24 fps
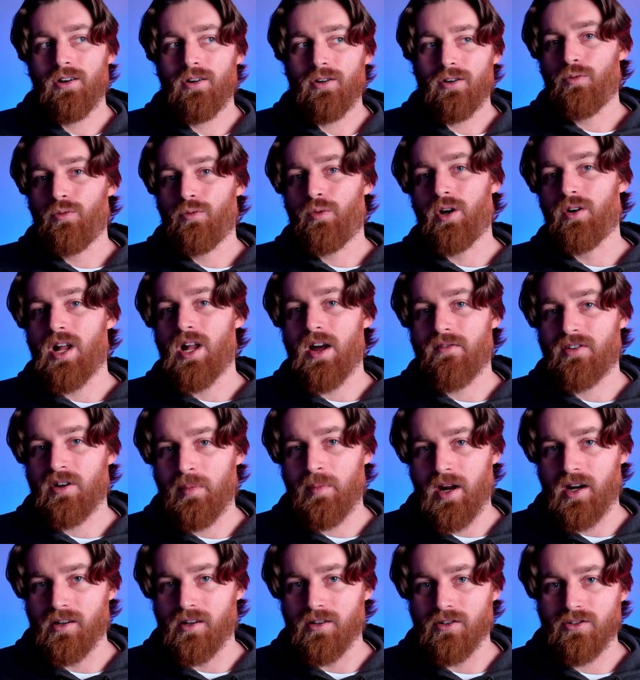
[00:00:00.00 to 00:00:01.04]
we don't have
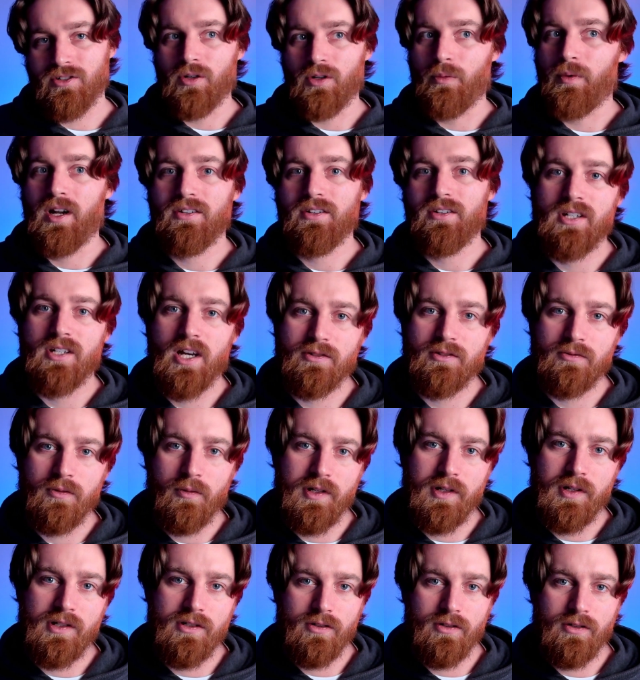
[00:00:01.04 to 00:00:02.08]
competitors. No one else does what
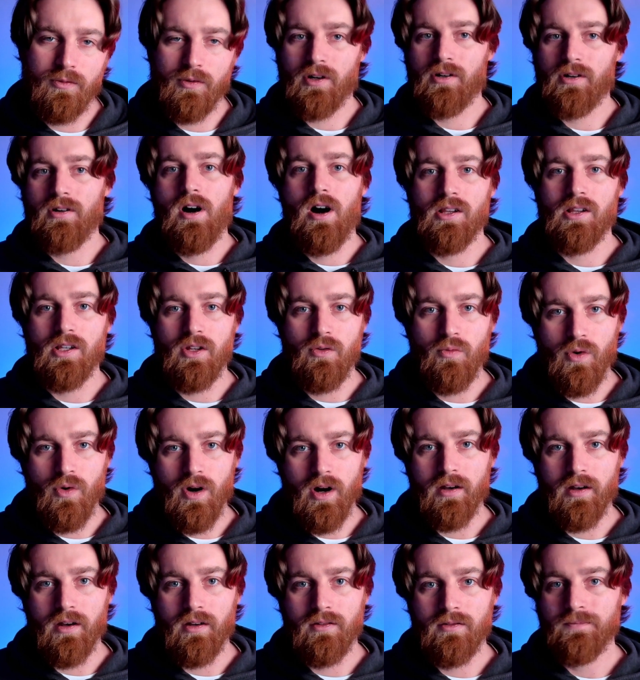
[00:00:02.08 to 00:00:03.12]
we do. We're an
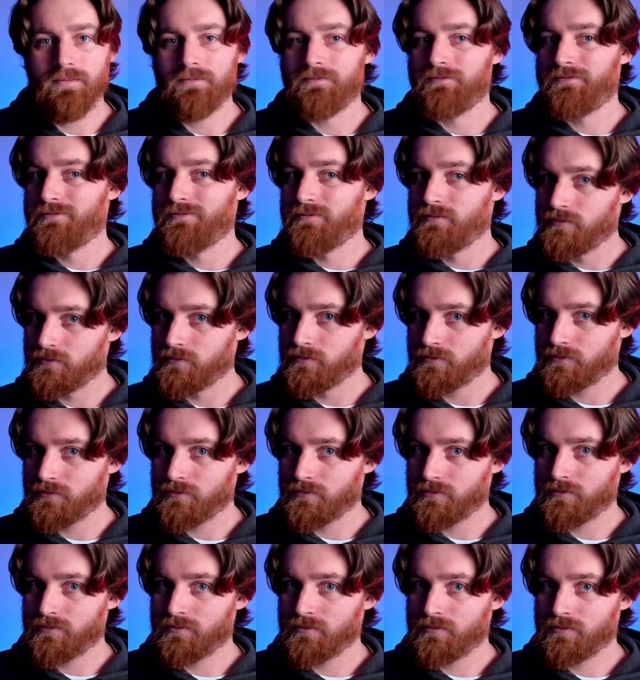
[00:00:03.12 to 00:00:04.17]
all-in-one.
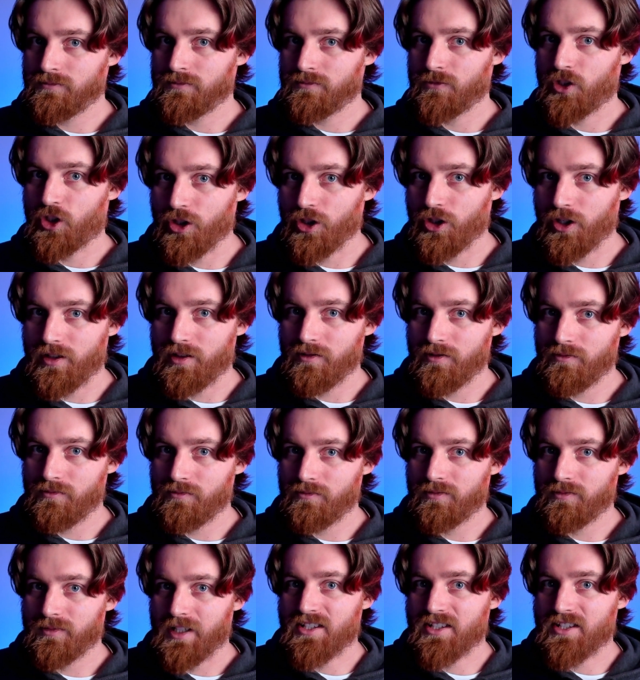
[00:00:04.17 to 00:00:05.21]
Good.
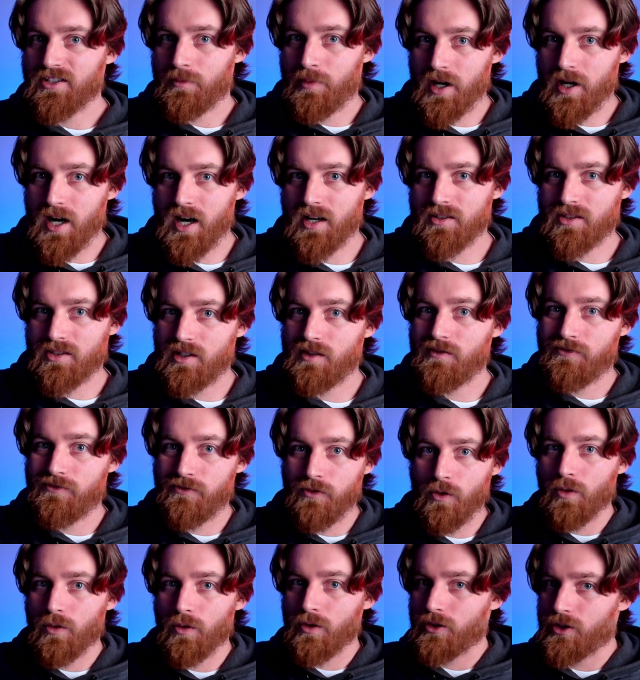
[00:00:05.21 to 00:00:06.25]
That's a positive
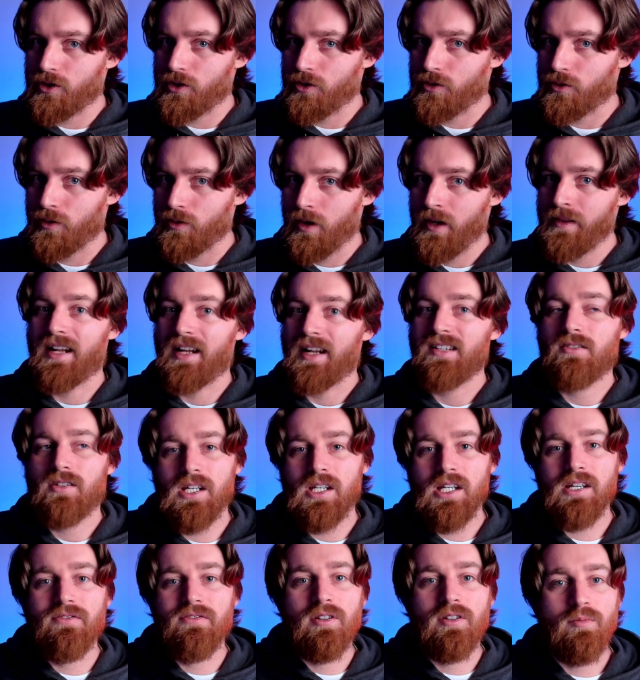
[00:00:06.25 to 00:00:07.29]
for you. That's
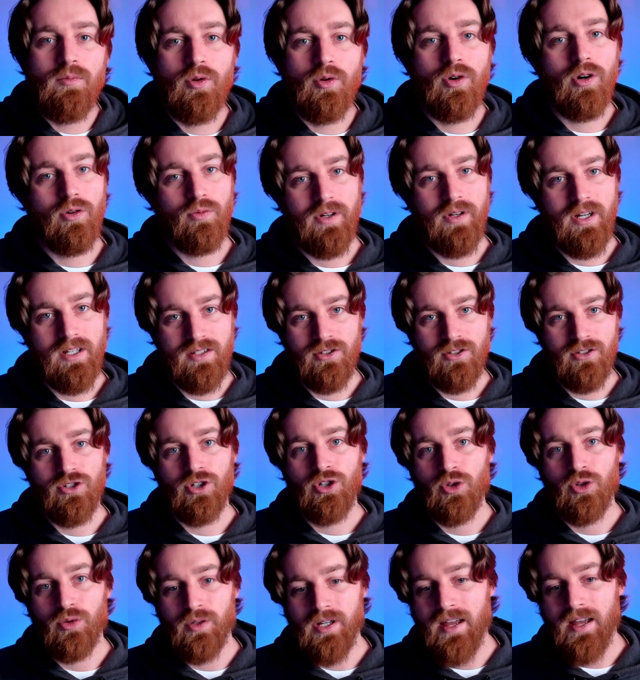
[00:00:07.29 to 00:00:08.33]
even more reason to
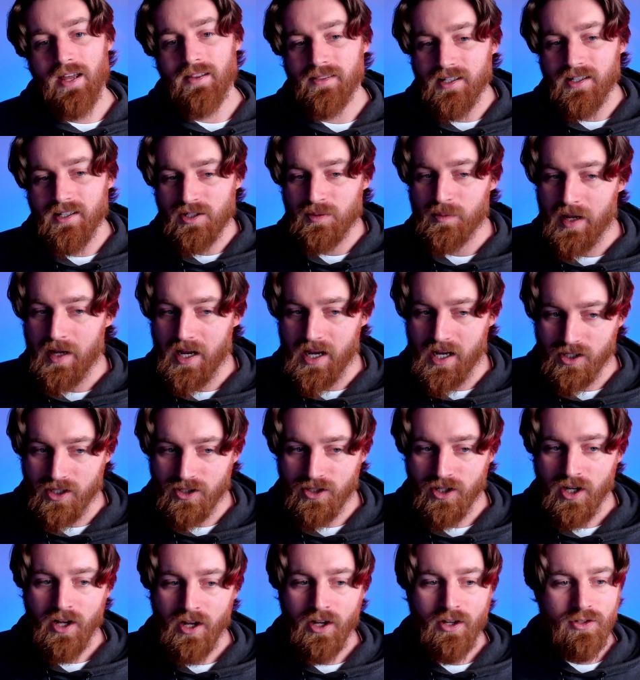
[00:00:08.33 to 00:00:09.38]
create this page.
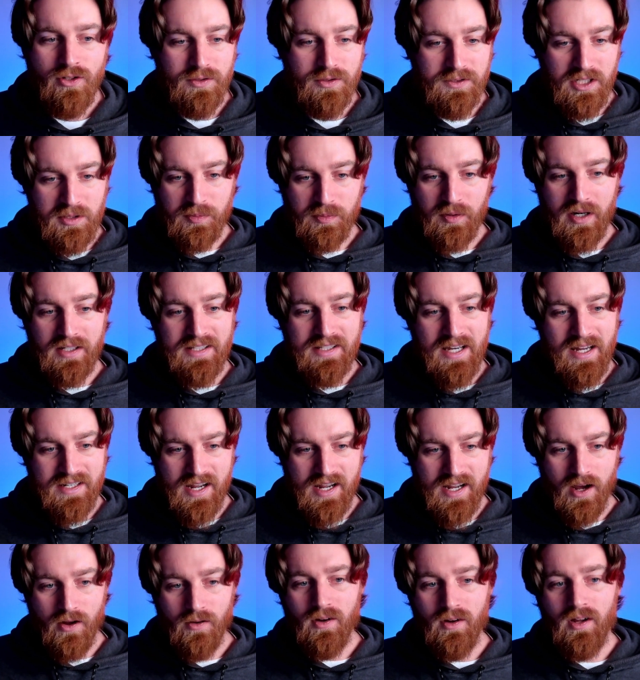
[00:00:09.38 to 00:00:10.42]
So let's break that
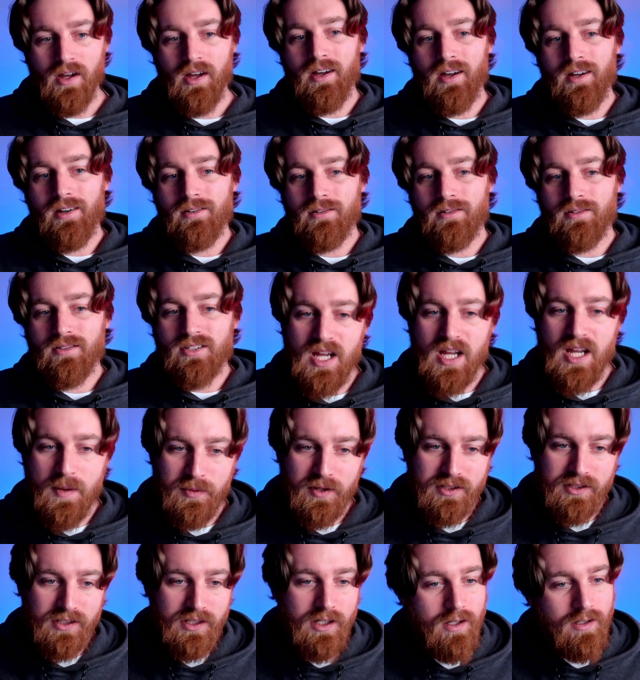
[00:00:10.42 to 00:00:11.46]
down.
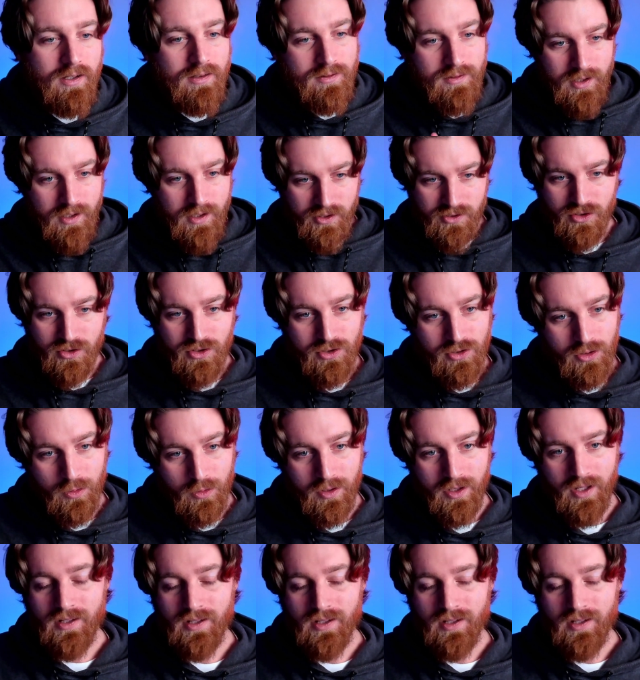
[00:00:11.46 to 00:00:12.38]
Typically, here's a story